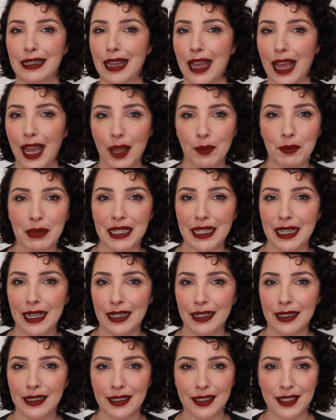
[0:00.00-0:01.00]

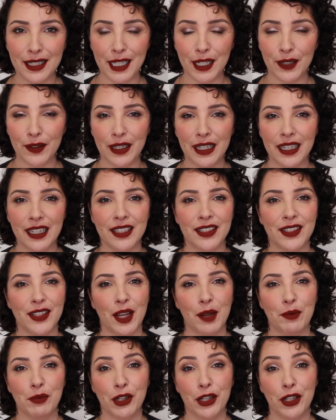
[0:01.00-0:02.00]
Armageddon series.
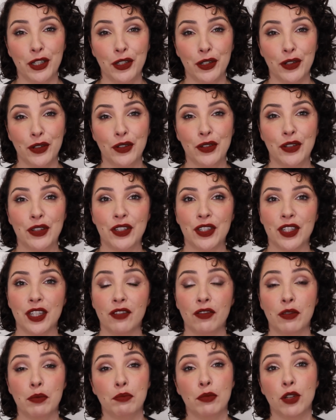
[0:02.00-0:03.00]
I'm going to use
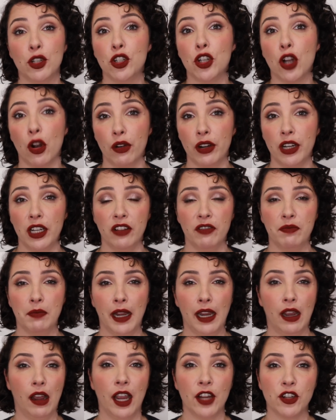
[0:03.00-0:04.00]
the majority of
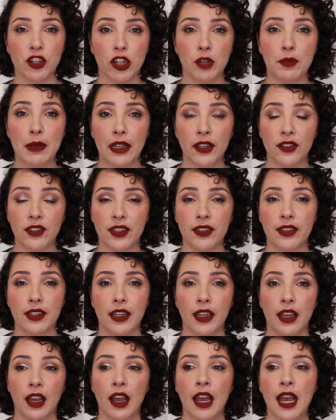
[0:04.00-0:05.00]
my eyeshadow palettes this
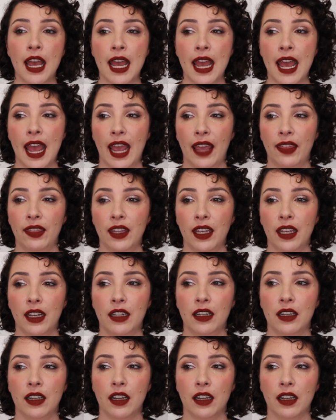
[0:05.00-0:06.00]
year and
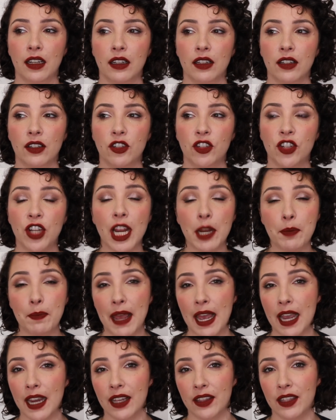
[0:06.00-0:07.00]
then check
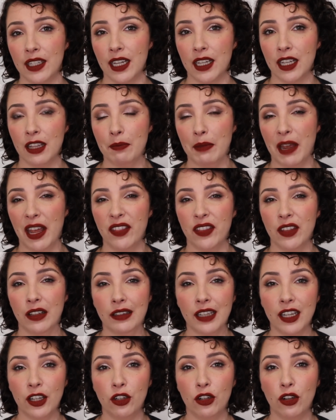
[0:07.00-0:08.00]
back at the end of the month,
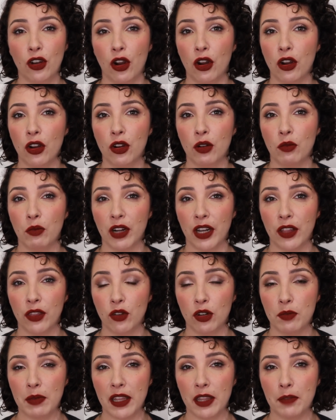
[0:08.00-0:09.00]
let you know what I
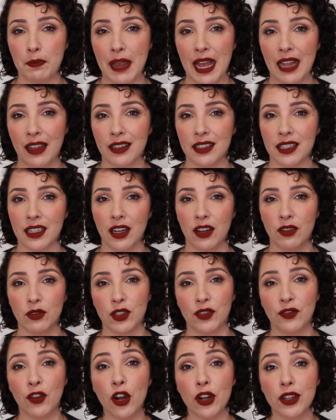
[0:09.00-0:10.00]
thought about the palettes that I
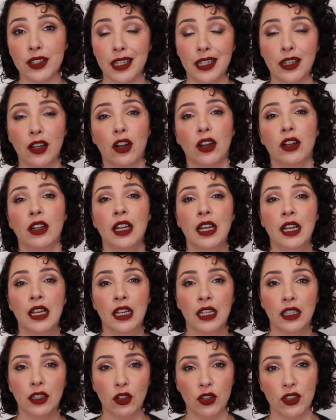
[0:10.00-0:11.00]
was focusing on,
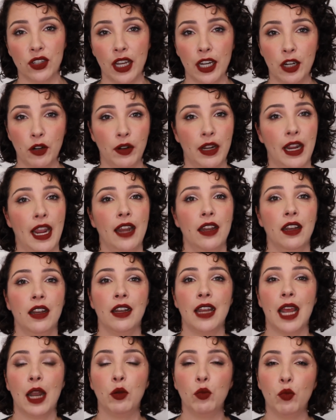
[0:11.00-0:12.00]
looks I
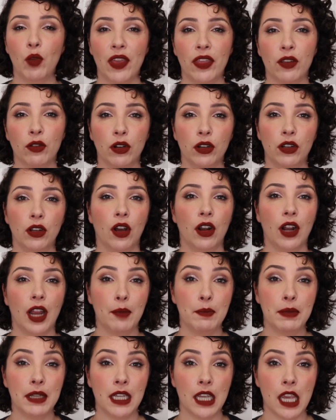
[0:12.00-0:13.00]
created, and whether or not
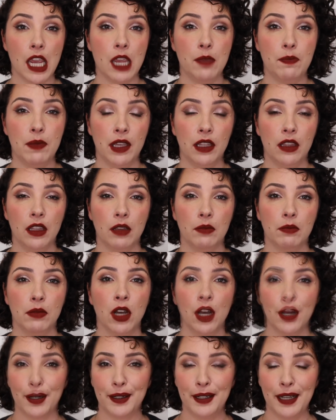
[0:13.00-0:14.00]
I'm keeping them.
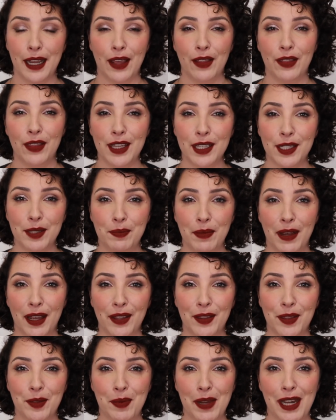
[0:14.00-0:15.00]
Now this
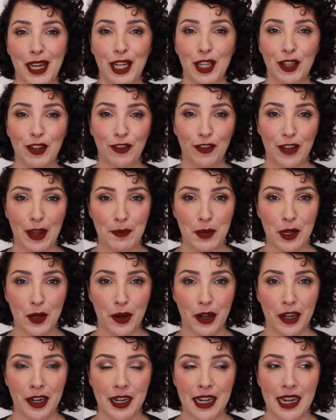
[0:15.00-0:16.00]
month being
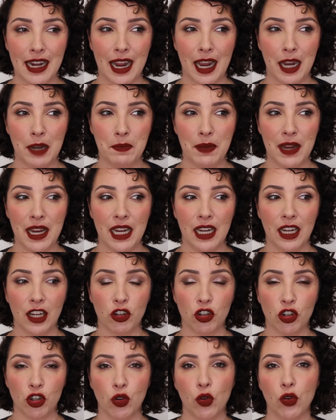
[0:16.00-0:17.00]
February and being a
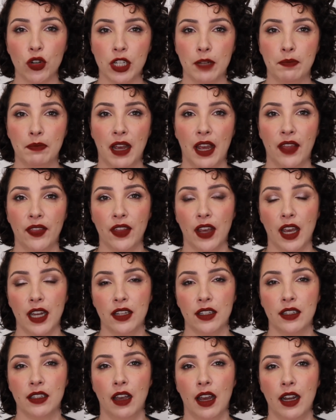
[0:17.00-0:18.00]
shorter month, I
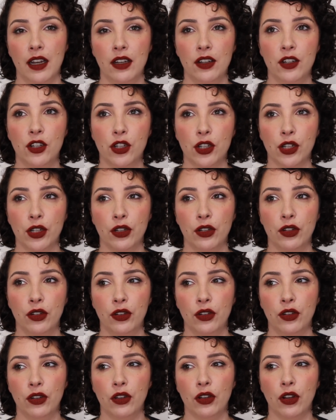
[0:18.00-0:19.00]
decided
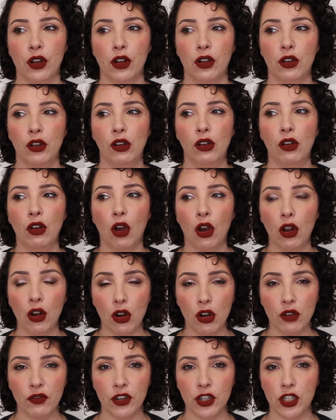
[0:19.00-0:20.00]
to not
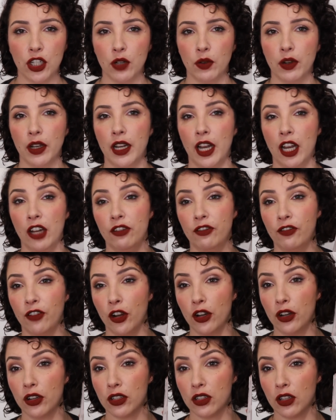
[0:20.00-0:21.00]
overdo it and
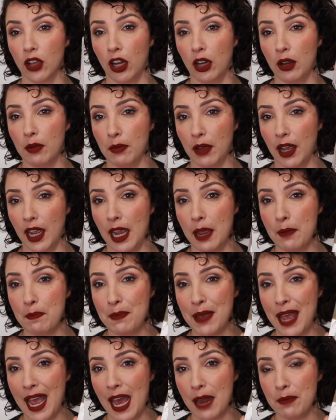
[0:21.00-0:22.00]
focus on my
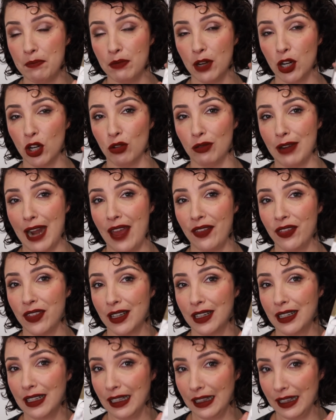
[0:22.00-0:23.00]
Pat McGrath
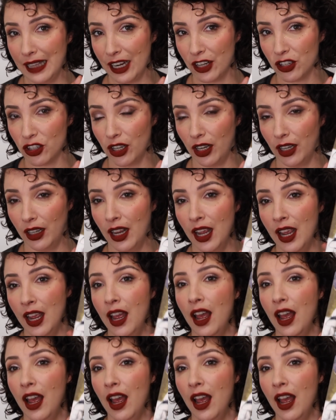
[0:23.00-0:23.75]
collection.